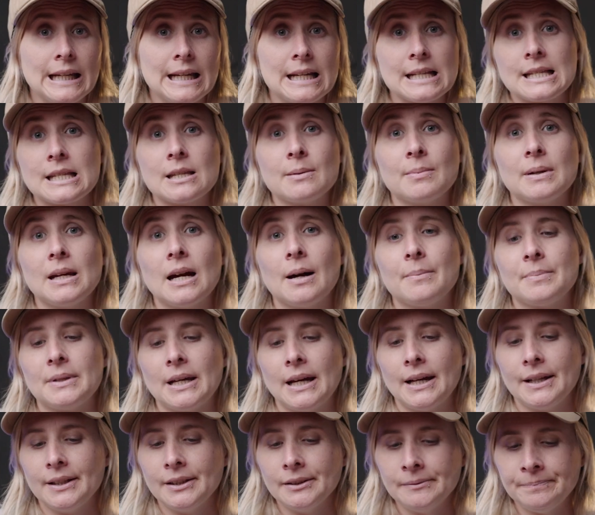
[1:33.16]
needs to be
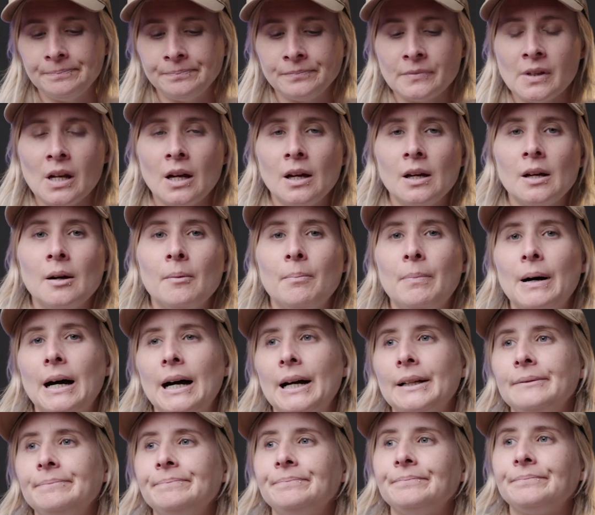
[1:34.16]
updated.
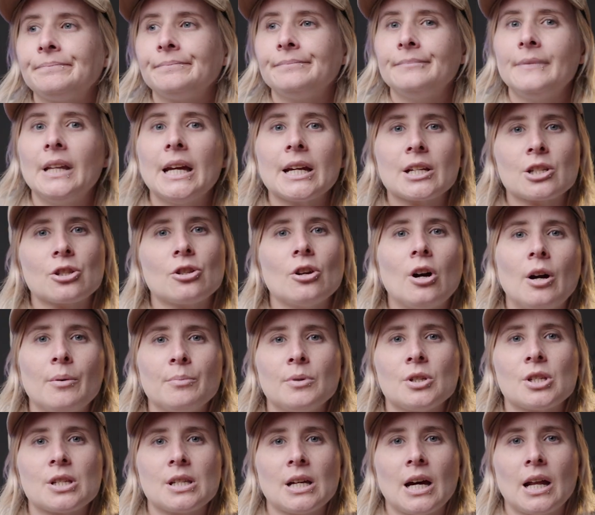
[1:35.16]
But next time
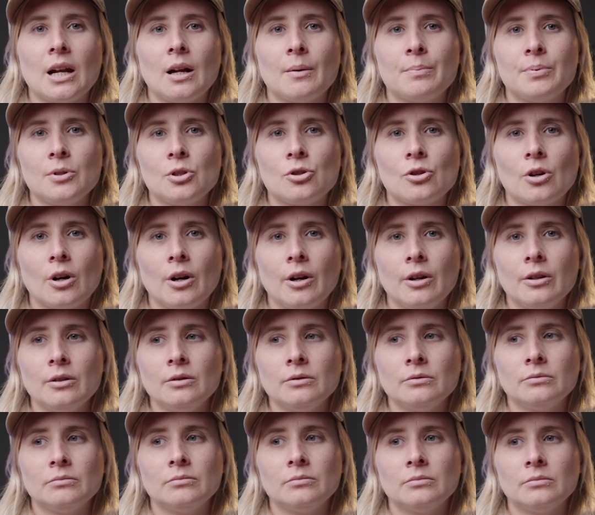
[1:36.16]
you start up your
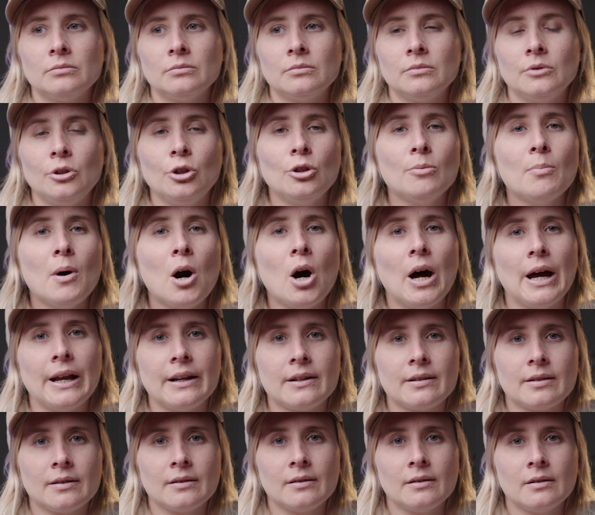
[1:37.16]
drone, you
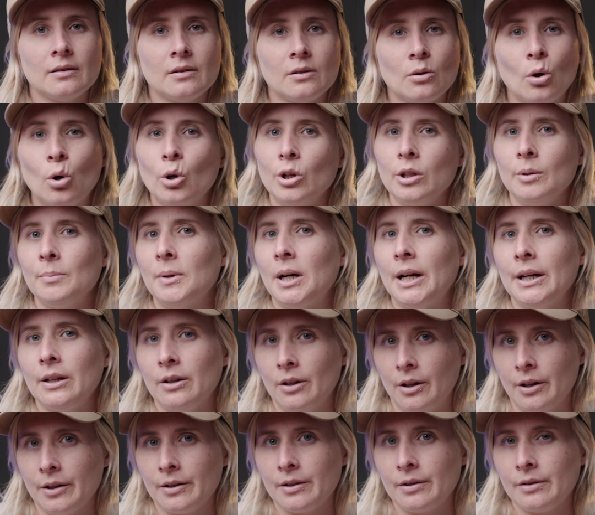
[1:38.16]
might. Or you might
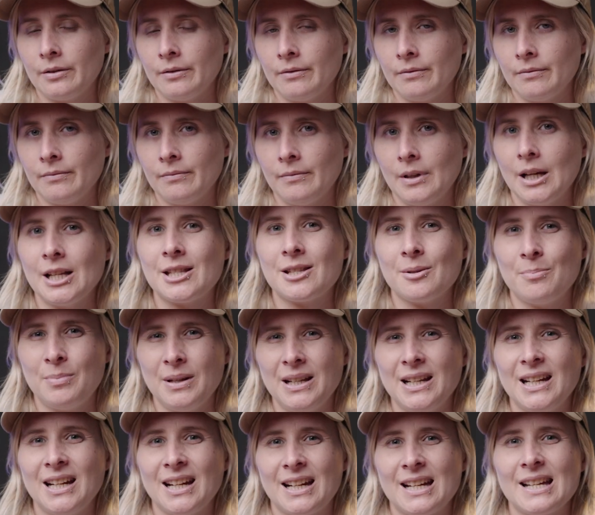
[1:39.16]
not. It's a
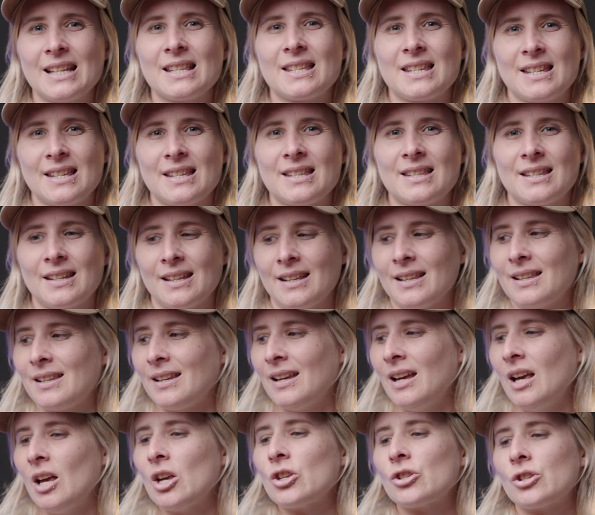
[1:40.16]
bit inconsistent.
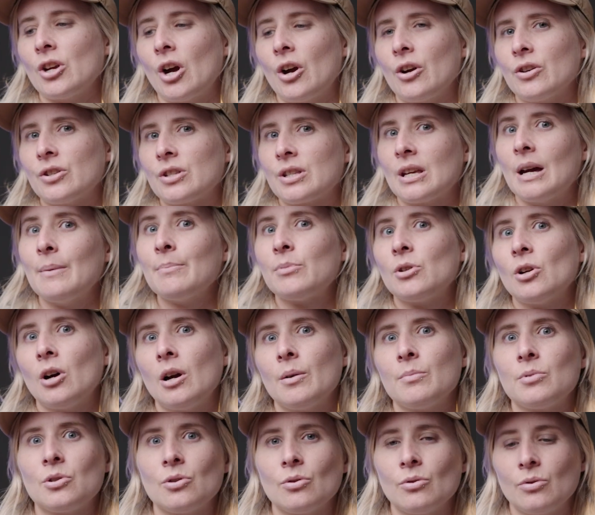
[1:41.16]
So
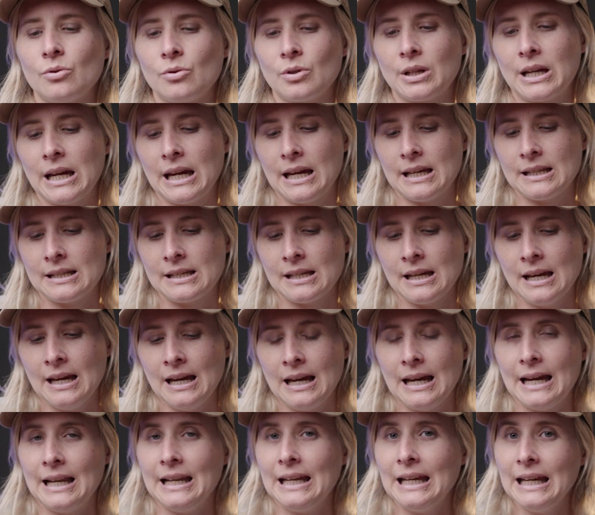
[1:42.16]
sometimes you'll get
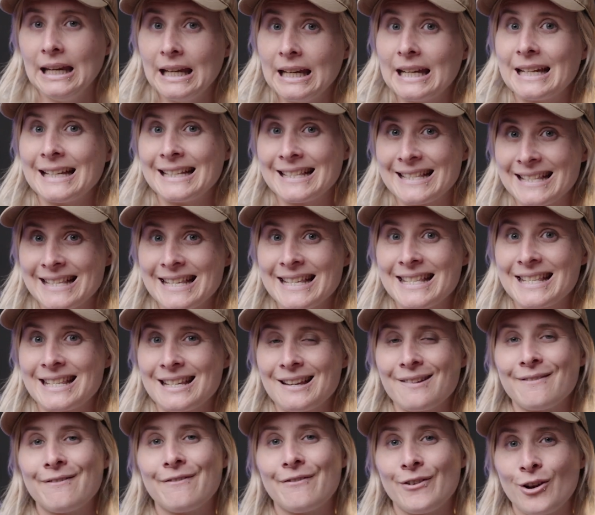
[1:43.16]
an
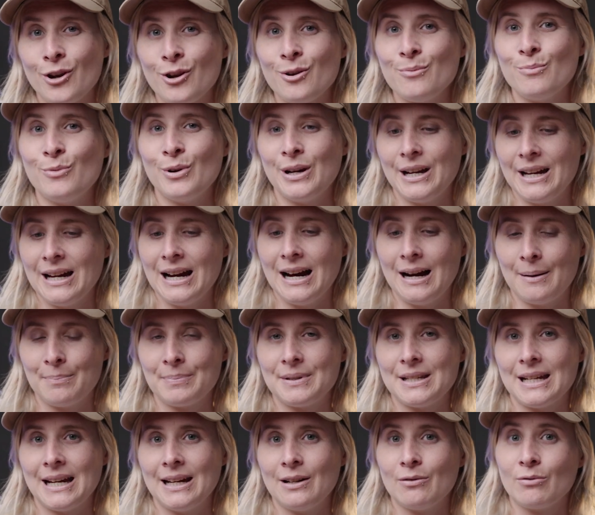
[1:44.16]
inconsistent firmware
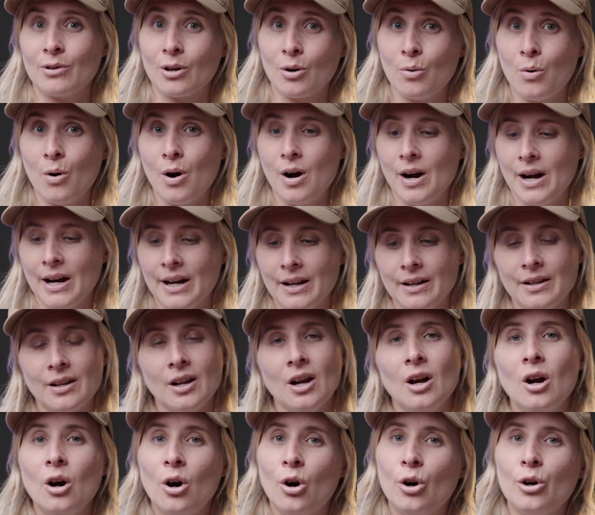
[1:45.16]
update required
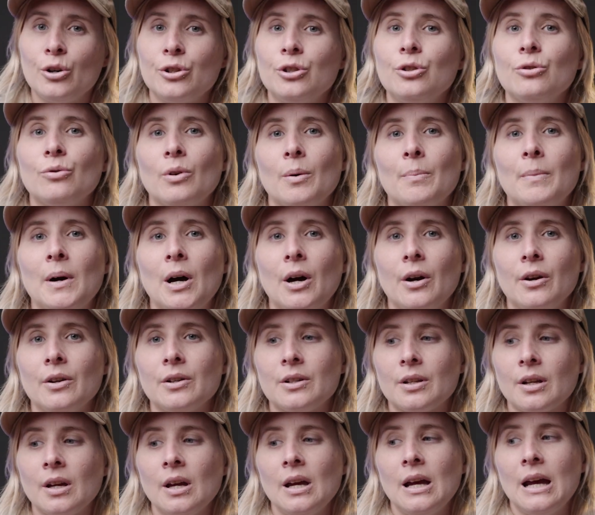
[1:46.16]
on your
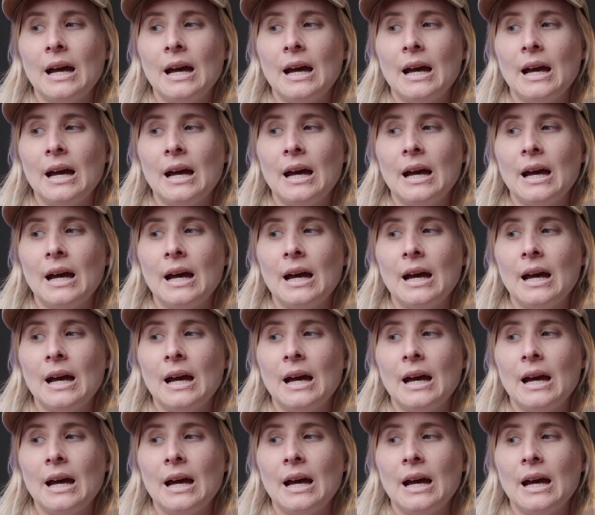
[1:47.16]
remote,